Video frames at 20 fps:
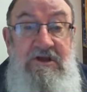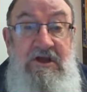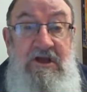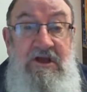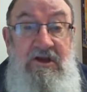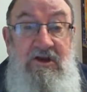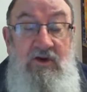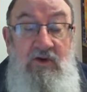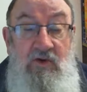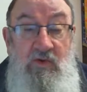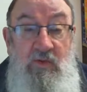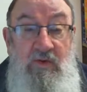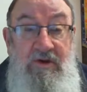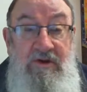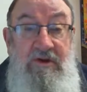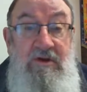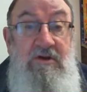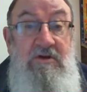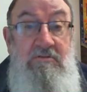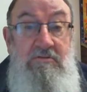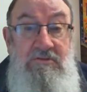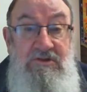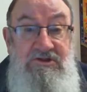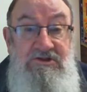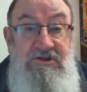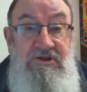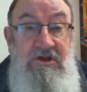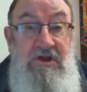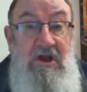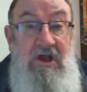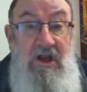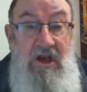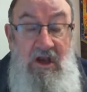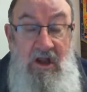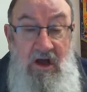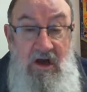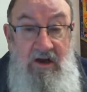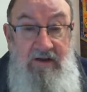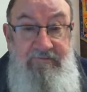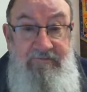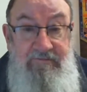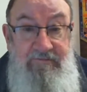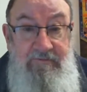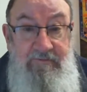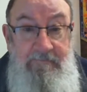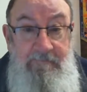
and you're with Mission Alive.